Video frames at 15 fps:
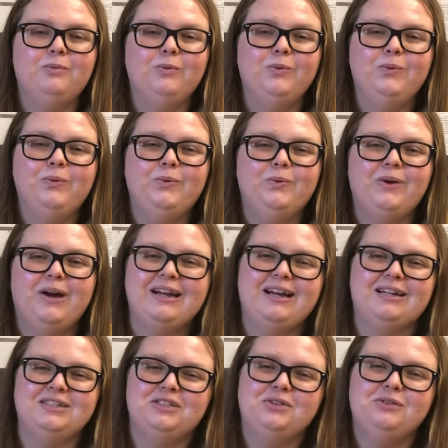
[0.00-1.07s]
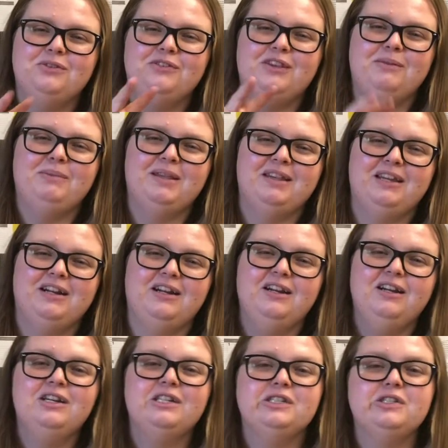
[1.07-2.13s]
Ooh, I got two of them in there.
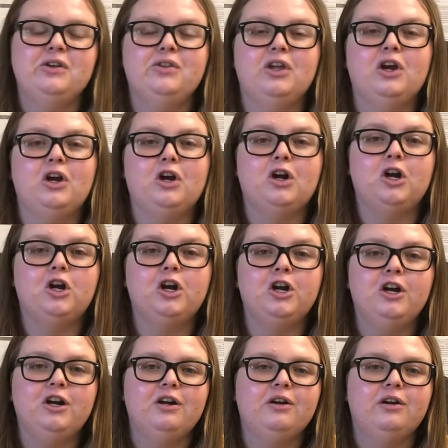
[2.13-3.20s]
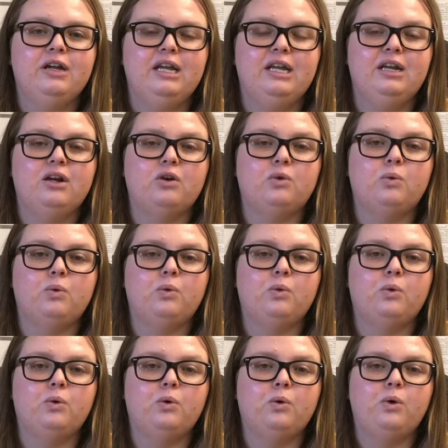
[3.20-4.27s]
So the in
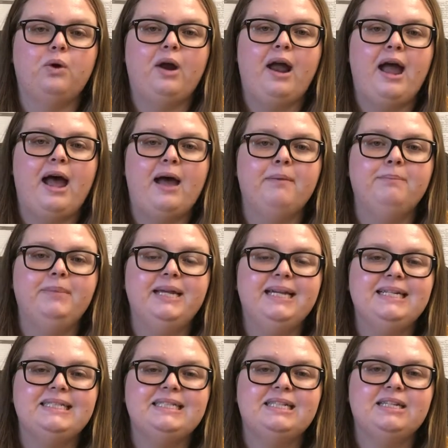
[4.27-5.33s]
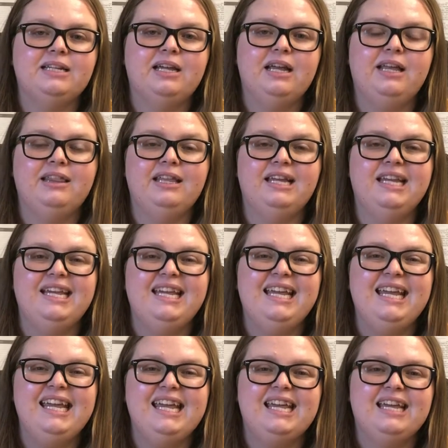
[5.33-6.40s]
rabbit and the
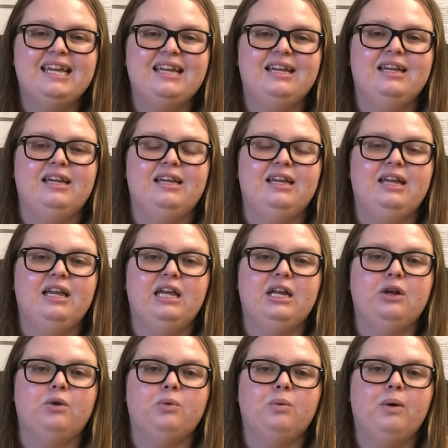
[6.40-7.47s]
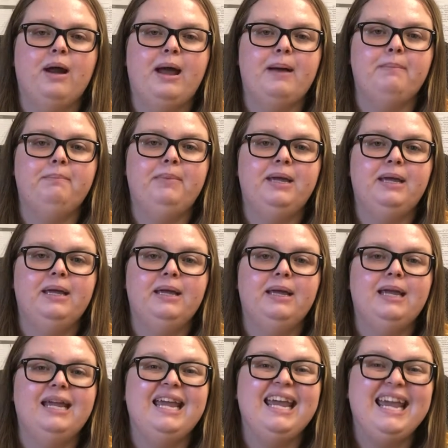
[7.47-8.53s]
I in
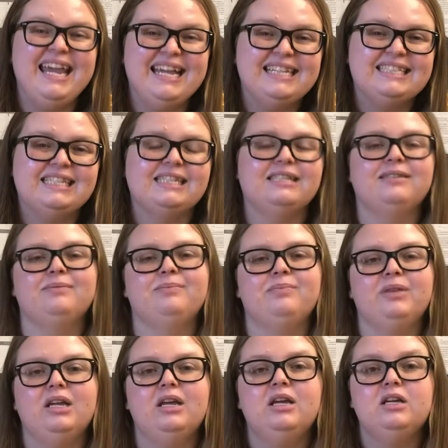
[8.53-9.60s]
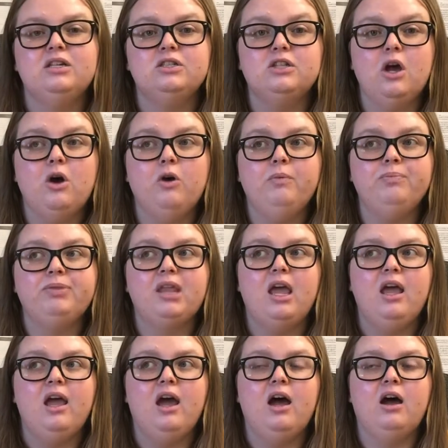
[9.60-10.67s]
rabbit. So,
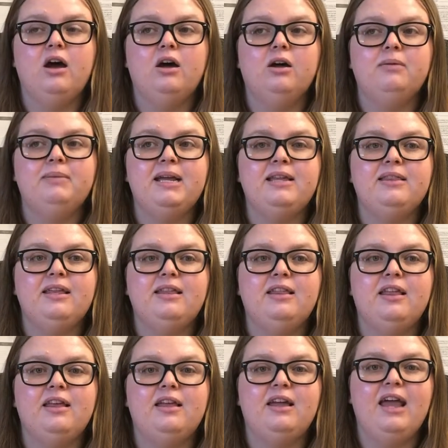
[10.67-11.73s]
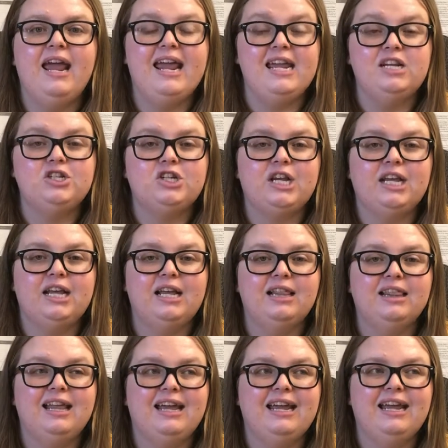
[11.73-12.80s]
and then the H
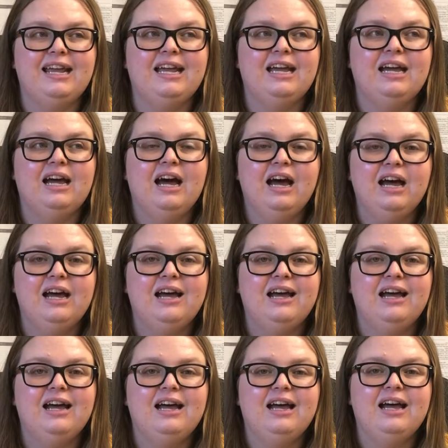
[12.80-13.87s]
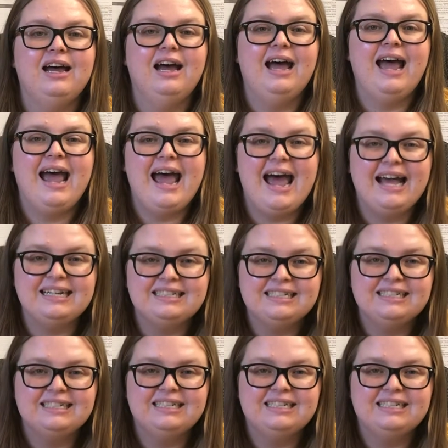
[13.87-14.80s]
like hat.